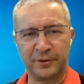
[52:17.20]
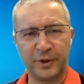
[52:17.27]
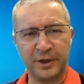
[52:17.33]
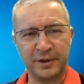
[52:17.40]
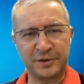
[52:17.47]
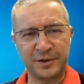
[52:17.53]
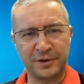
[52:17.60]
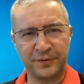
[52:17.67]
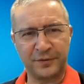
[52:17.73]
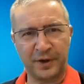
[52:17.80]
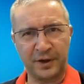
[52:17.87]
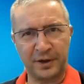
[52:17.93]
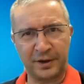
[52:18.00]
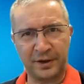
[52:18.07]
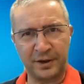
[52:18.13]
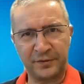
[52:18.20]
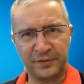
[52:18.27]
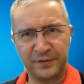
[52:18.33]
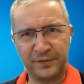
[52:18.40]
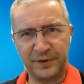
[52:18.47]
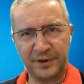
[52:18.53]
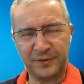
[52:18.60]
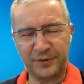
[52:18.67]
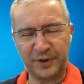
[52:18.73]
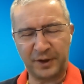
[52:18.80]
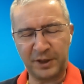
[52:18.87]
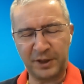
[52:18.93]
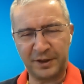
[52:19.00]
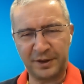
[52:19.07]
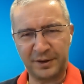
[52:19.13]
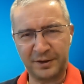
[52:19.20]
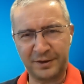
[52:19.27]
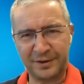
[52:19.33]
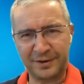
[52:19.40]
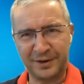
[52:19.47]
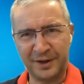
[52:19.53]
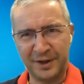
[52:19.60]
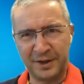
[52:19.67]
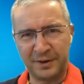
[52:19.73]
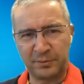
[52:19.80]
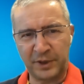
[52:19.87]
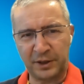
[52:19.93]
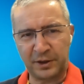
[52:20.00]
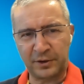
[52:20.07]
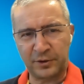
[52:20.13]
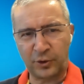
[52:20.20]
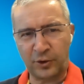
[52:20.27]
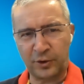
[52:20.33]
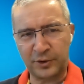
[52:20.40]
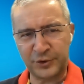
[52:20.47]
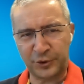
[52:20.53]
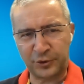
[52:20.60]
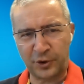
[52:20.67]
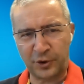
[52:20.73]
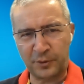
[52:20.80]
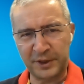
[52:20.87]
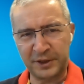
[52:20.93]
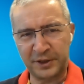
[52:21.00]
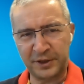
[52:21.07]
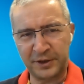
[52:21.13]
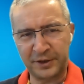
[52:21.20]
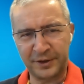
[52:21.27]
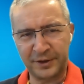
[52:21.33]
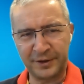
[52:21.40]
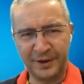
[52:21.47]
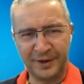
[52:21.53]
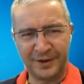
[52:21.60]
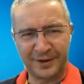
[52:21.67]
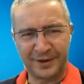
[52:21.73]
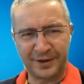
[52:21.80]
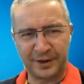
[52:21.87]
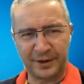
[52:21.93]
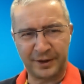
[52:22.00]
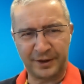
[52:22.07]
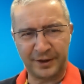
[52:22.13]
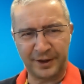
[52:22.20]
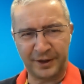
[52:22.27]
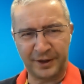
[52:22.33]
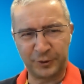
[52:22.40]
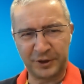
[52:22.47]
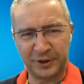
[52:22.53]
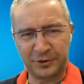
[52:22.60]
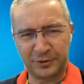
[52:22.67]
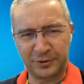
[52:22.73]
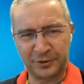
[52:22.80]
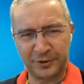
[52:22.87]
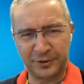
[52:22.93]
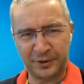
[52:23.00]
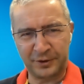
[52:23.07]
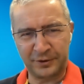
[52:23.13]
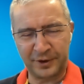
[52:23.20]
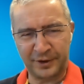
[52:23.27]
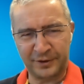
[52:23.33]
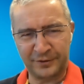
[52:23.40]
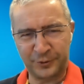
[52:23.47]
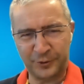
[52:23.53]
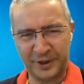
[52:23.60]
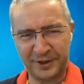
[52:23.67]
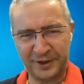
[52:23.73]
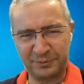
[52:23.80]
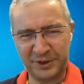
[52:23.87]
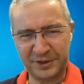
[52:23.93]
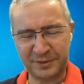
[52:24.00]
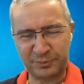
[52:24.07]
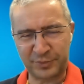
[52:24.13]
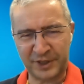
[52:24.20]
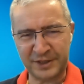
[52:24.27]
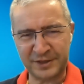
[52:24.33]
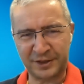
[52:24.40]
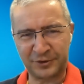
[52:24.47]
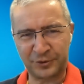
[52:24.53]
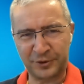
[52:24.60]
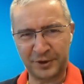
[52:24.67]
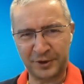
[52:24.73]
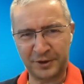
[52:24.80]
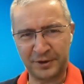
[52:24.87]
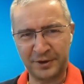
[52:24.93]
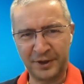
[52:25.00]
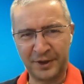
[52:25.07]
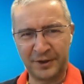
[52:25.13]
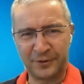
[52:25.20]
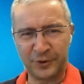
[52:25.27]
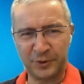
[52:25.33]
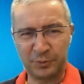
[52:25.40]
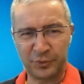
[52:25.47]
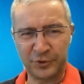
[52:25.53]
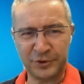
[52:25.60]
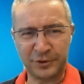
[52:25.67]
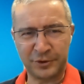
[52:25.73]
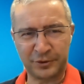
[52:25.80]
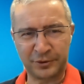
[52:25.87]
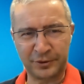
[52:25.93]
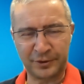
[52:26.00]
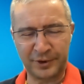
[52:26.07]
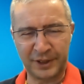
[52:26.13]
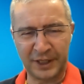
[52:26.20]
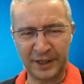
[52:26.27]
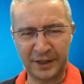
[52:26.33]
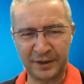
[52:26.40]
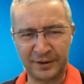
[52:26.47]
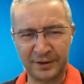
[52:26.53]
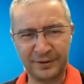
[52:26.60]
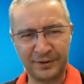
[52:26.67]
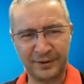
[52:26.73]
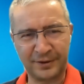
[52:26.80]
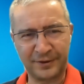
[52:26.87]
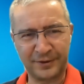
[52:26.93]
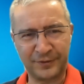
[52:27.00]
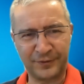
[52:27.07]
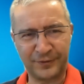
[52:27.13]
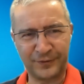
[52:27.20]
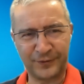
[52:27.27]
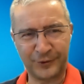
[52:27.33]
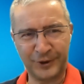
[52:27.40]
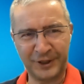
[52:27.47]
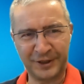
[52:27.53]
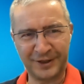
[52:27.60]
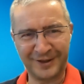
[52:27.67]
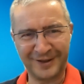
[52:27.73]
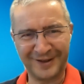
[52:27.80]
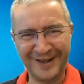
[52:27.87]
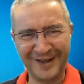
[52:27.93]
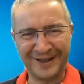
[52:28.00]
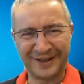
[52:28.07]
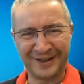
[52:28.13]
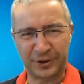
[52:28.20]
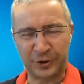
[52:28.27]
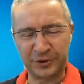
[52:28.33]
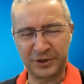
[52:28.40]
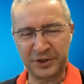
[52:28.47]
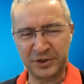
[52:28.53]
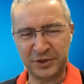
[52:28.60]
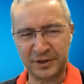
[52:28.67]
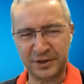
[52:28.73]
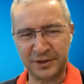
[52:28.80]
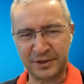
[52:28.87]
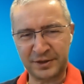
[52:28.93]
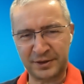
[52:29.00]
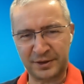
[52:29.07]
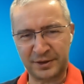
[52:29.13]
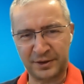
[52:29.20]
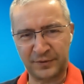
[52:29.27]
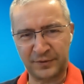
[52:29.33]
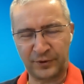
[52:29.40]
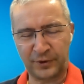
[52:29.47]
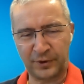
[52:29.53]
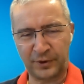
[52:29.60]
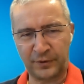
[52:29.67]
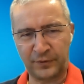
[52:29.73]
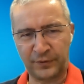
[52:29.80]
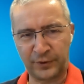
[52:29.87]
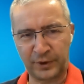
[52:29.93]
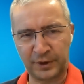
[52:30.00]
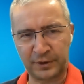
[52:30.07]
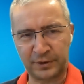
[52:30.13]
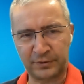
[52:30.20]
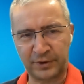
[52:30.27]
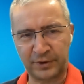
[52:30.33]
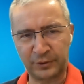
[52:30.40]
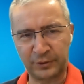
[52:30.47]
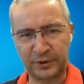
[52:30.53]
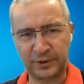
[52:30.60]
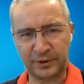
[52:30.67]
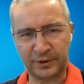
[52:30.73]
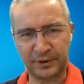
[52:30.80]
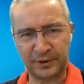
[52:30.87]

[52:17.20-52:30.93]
the way, if I may make a short comment here, I know that you were a bit surprised that we pushed you to align fully the conditions for the crowd